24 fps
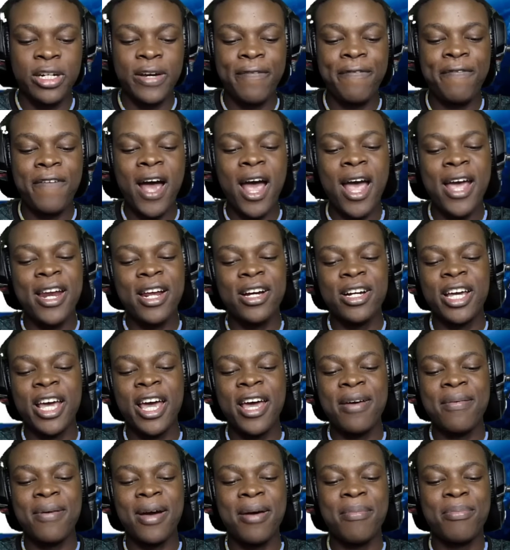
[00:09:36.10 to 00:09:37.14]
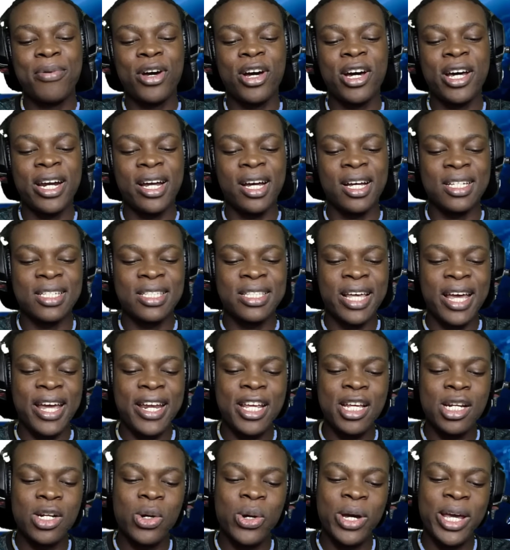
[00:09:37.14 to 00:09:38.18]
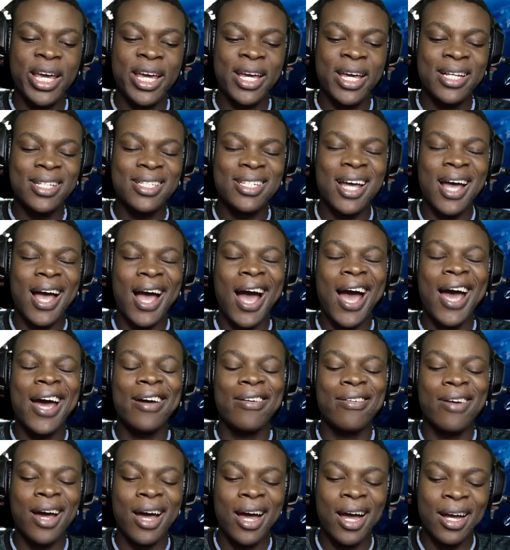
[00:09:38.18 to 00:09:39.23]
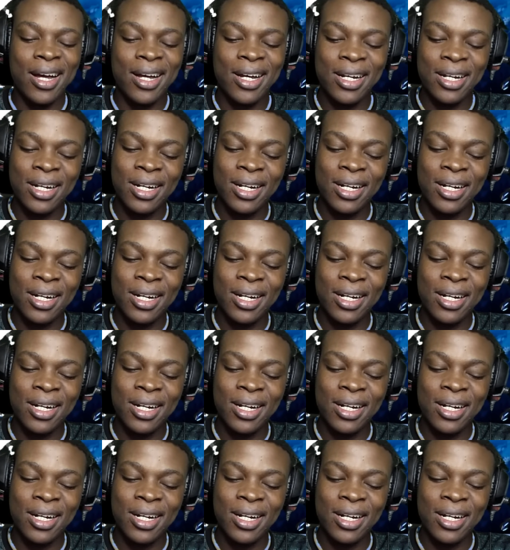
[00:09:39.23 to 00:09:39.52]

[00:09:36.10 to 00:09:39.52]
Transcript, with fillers: The final game, my brothers, 1308 Iraq.